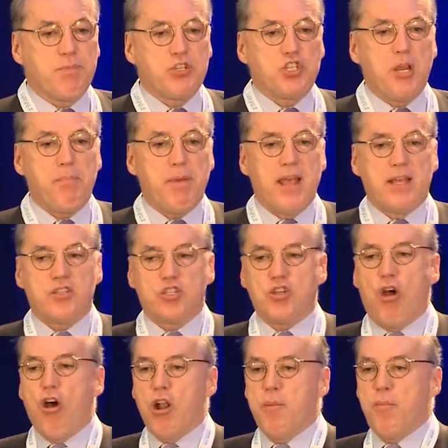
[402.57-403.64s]
but GPS is
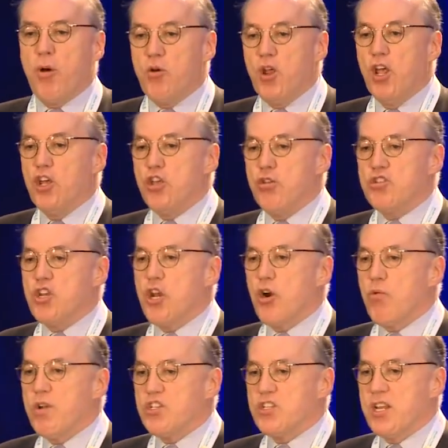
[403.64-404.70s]
all about using
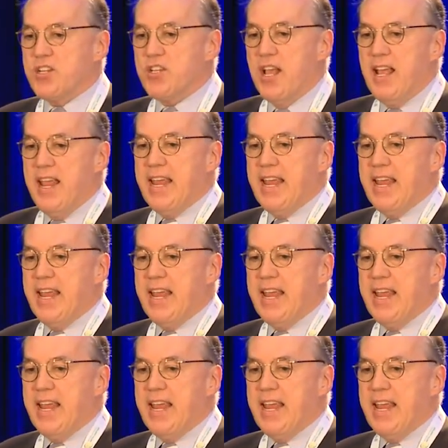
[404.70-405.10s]
heuristics.